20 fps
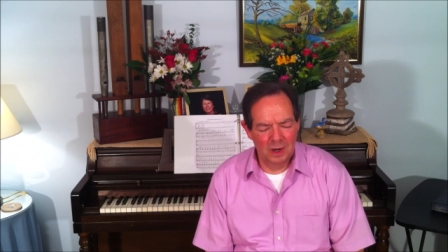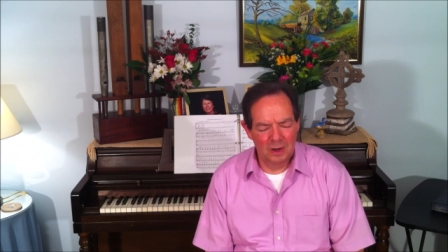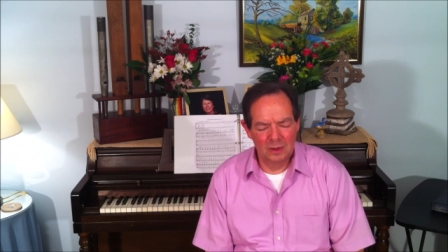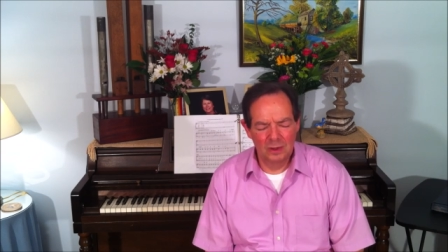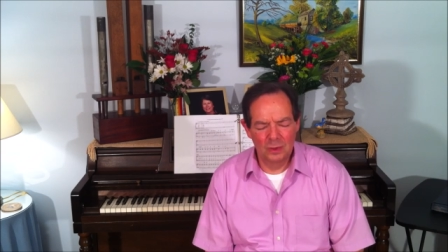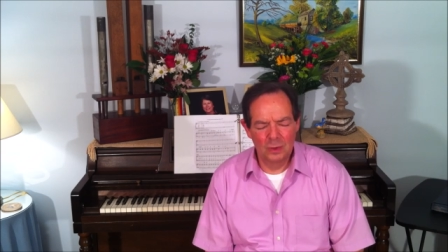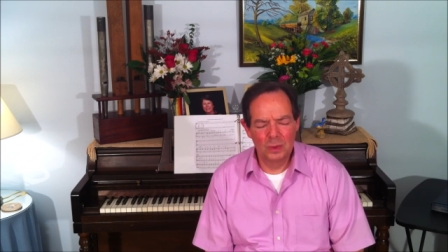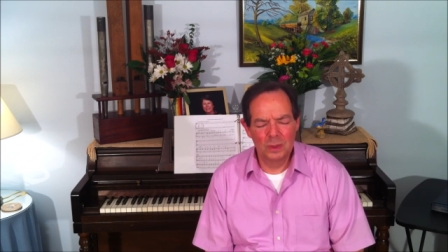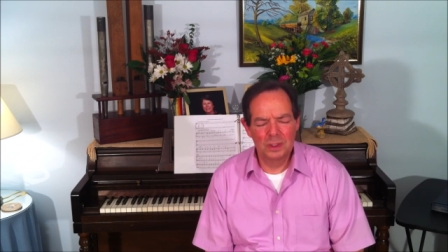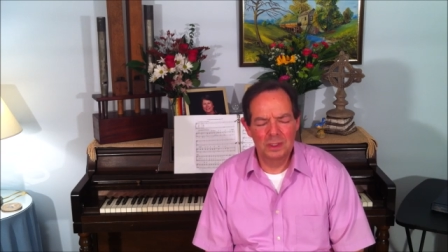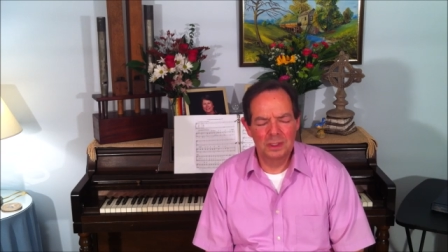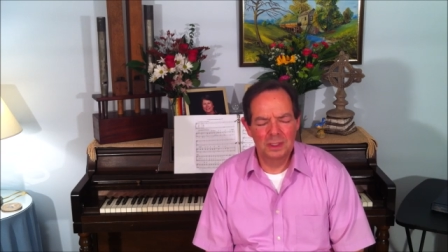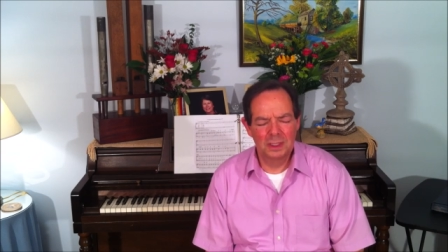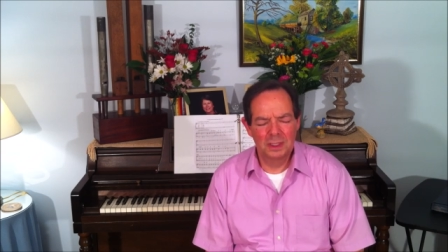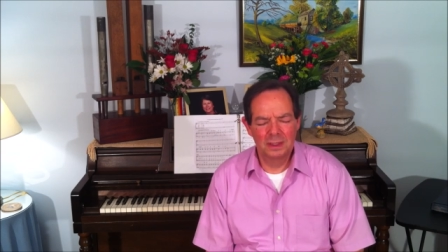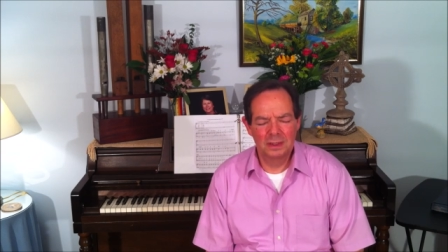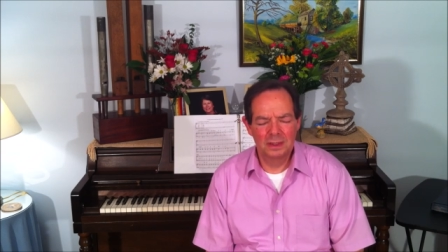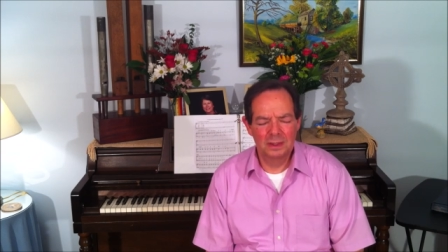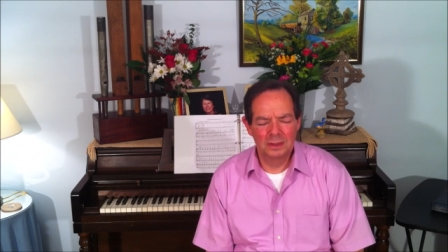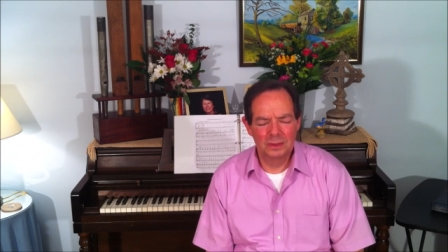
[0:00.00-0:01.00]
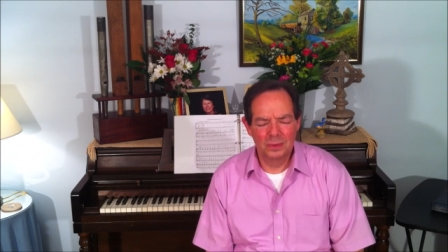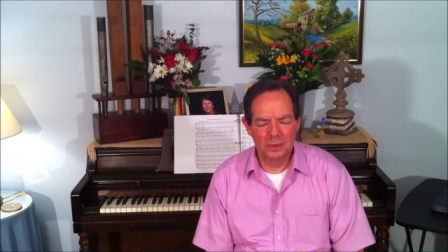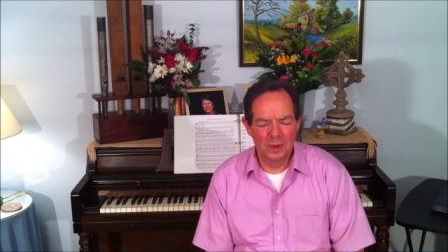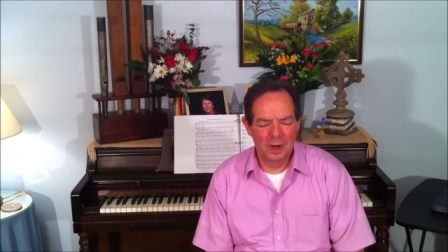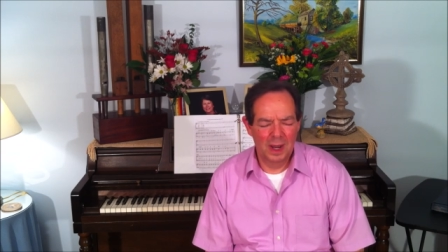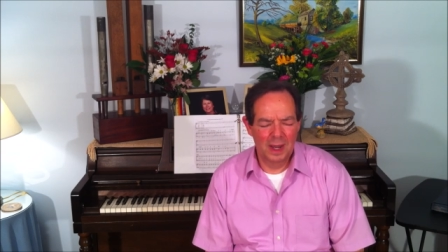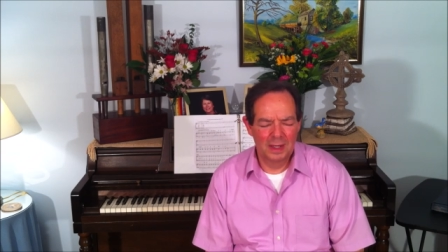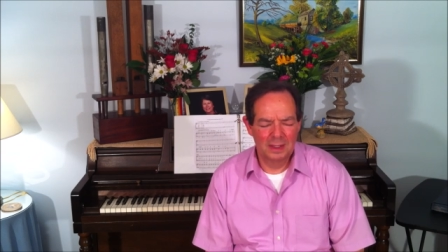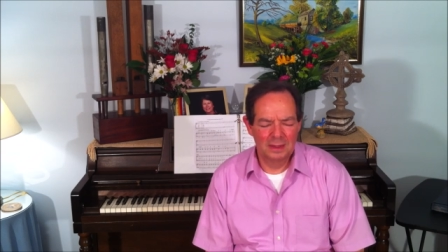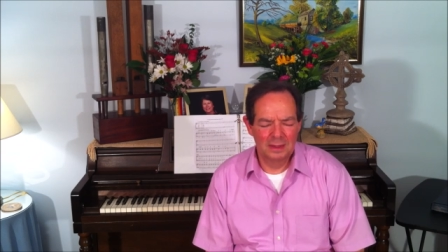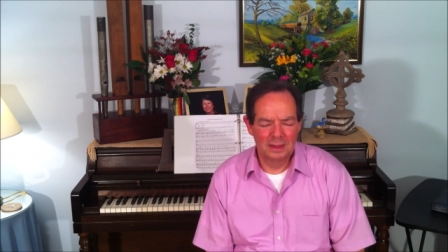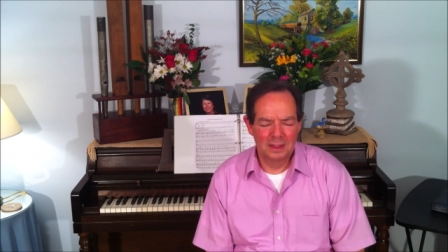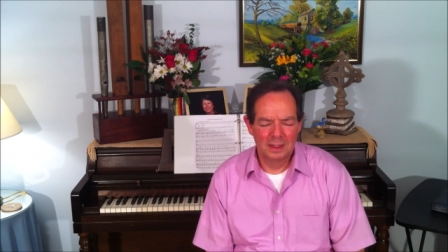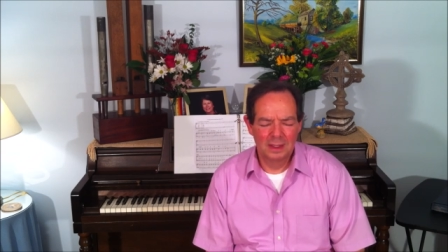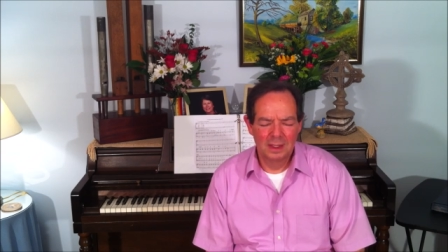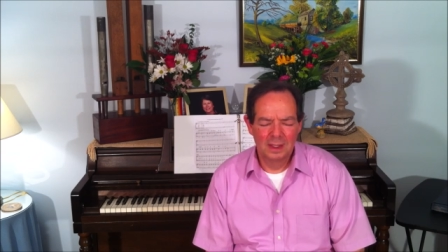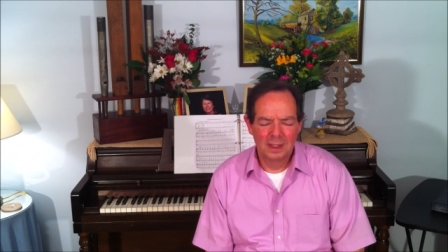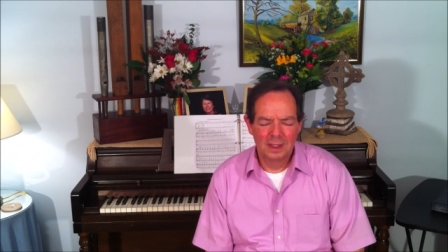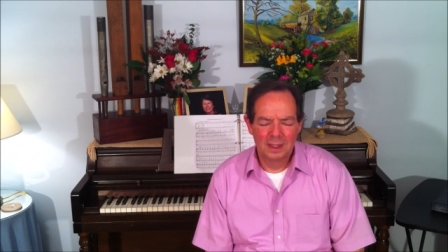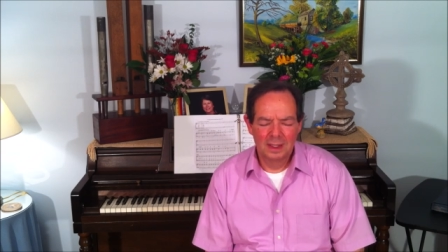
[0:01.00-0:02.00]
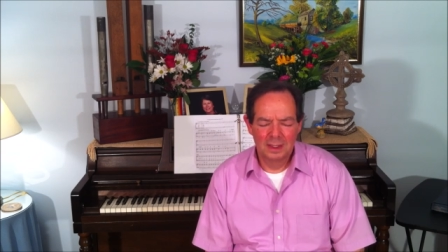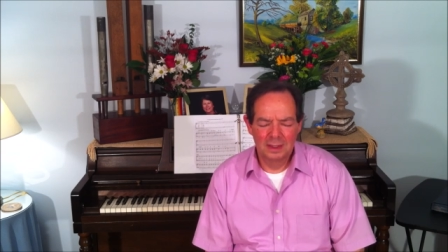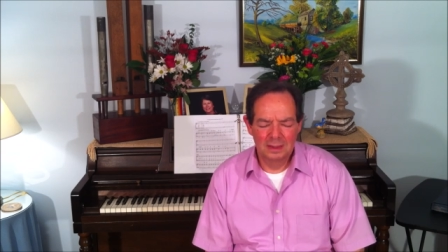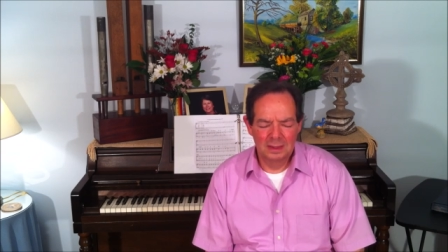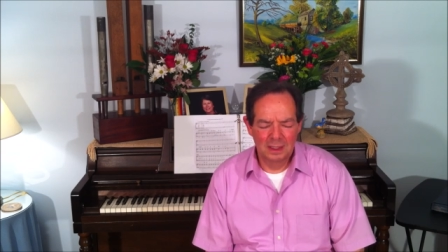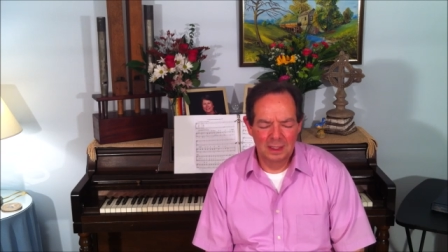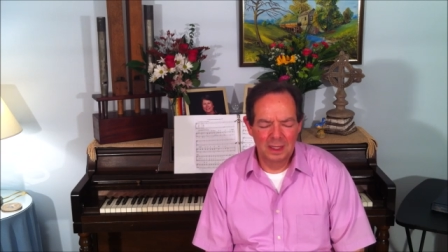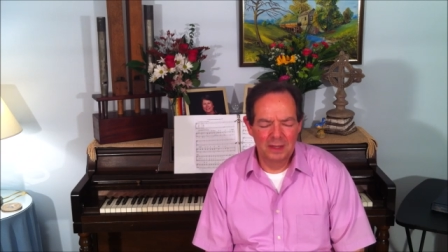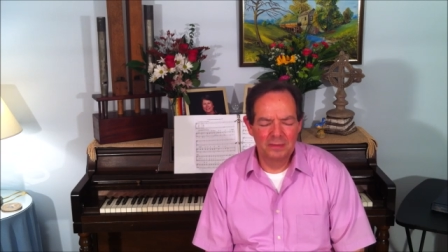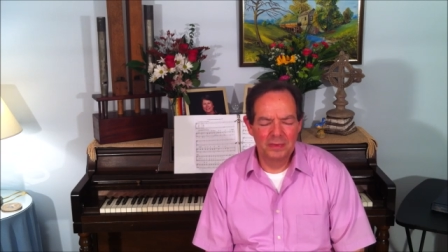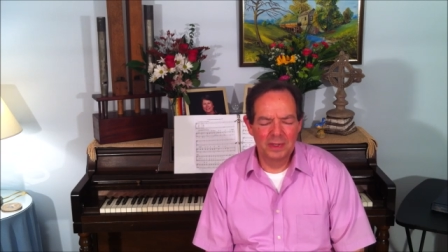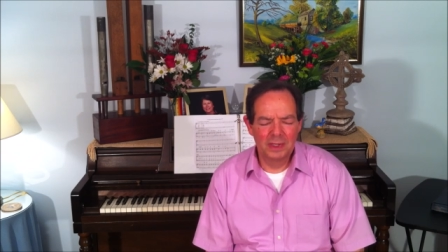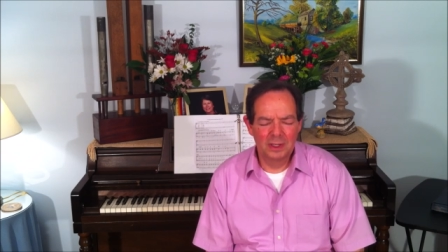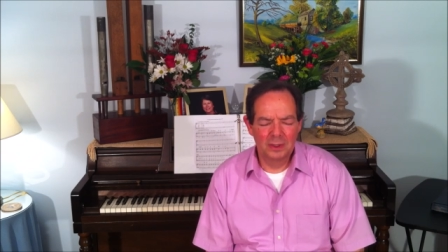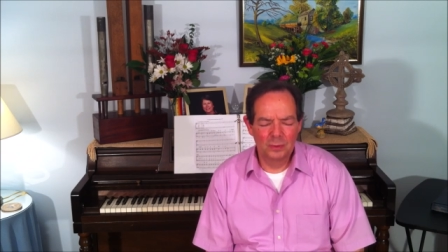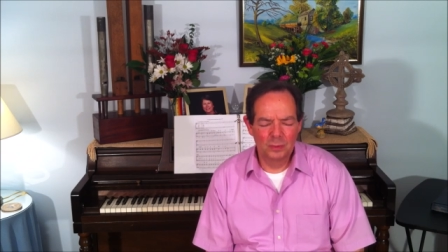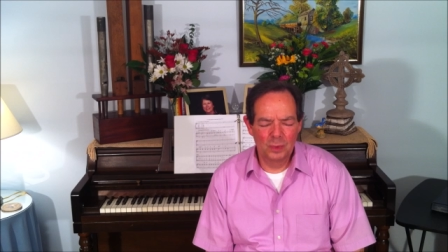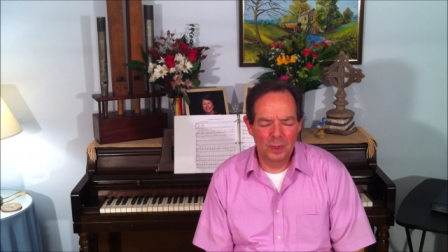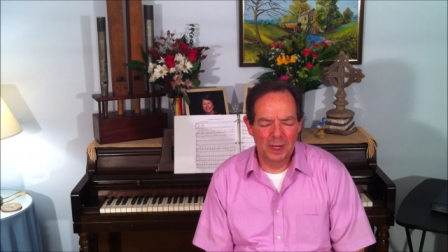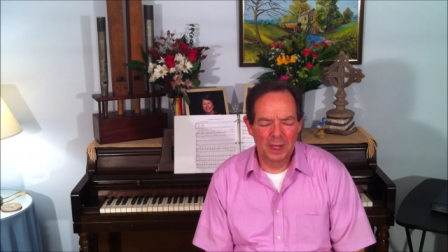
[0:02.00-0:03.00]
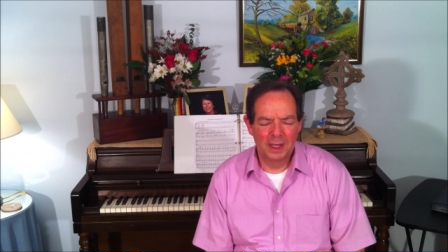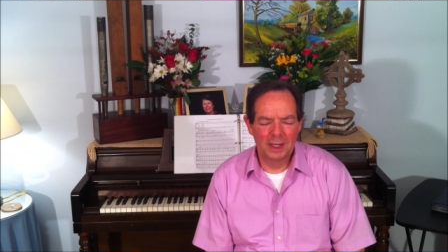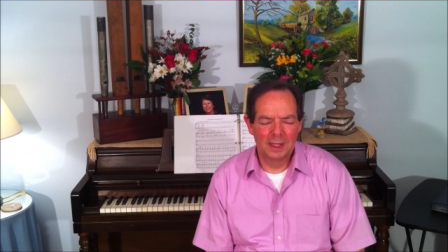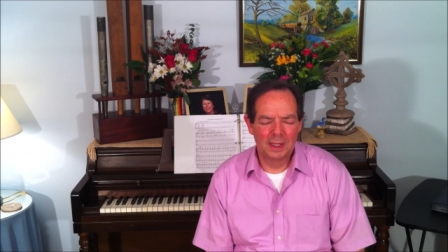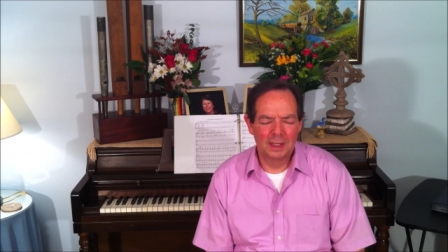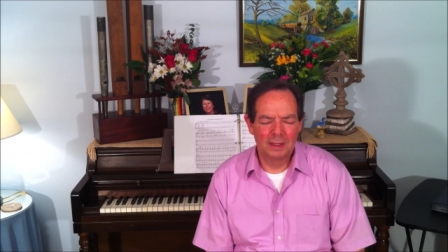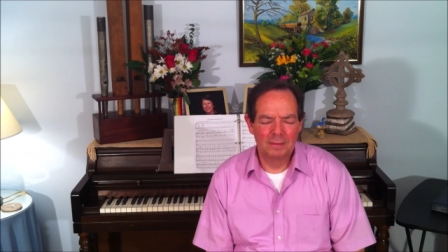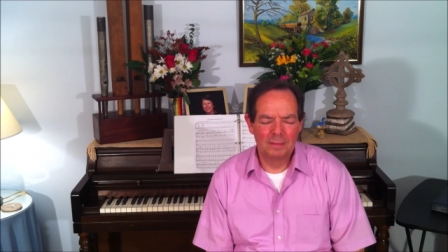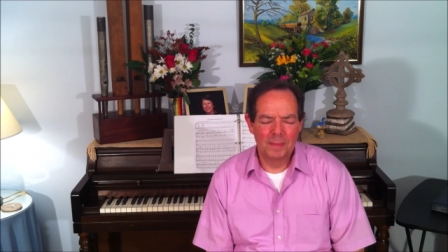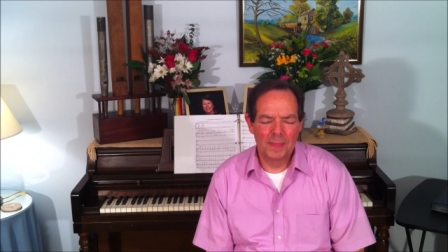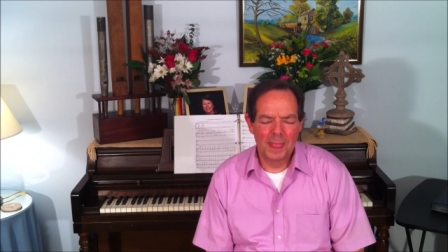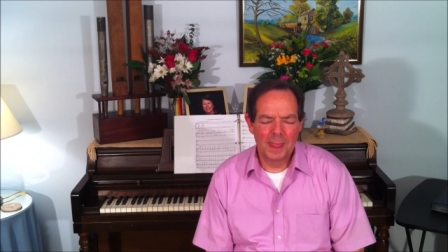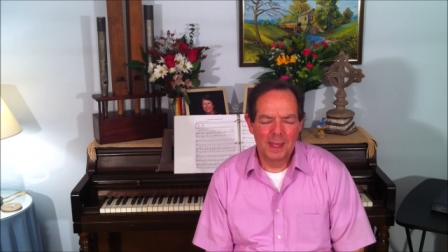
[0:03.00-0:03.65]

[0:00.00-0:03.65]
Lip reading: Our Lord Jesus Christ is living and reigning,